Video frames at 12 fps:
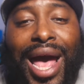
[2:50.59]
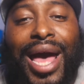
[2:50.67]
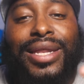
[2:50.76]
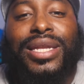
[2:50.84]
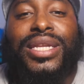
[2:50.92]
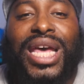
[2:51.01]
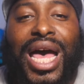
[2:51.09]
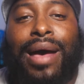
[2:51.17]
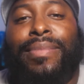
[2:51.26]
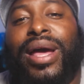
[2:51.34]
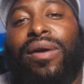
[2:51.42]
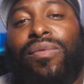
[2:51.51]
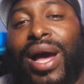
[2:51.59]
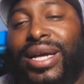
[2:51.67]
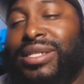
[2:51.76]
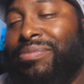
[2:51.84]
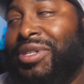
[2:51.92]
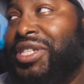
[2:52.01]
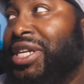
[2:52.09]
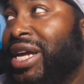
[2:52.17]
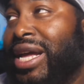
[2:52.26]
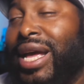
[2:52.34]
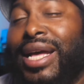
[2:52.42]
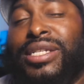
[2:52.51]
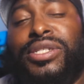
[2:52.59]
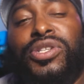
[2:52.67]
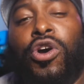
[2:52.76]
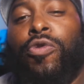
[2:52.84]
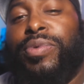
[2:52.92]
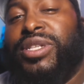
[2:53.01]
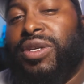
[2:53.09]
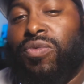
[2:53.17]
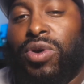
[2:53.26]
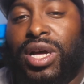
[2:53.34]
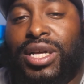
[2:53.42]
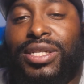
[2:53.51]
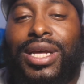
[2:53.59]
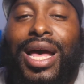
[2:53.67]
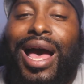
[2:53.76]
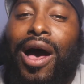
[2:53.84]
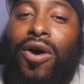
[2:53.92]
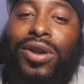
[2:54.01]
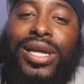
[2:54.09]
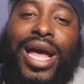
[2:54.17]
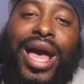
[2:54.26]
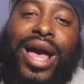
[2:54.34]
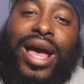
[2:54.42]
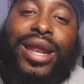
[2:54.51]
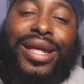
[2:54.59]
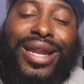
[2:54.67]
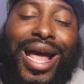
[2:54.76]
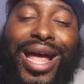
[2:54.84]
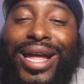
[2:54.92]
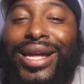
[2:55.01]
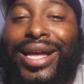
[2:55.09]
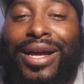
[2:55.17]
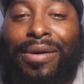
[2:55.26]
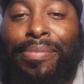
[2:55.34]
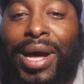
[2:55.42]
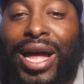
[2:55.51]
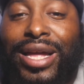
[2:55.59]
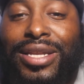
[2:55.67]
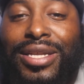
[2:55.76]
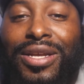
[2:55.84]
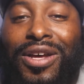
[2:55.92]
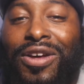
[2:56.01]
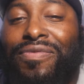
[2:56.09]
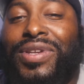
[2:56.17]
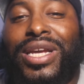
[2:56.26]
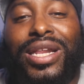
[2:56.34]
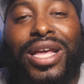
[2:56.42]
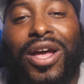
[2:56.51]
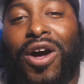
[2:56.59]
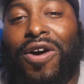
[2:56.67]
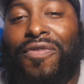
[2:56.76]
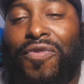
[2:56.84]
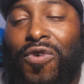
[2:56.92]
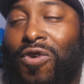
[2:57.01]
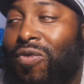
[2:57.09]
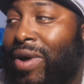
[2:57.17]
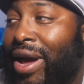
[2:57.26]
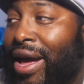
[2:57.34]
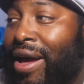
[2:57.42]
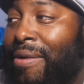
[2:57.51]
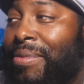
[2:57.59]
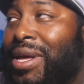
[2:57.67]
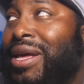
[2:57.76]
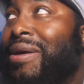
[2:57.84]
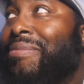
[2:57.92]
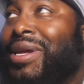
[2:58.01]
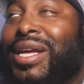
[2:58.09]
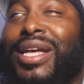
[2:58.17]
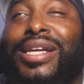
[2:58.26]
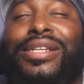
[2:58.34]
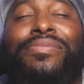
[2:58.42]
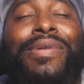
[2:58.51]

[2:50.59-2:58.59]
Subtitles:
At the time, that Ryzen machine, as dope as it was, I only had an 8 gigabytes of DDR4 RAM because,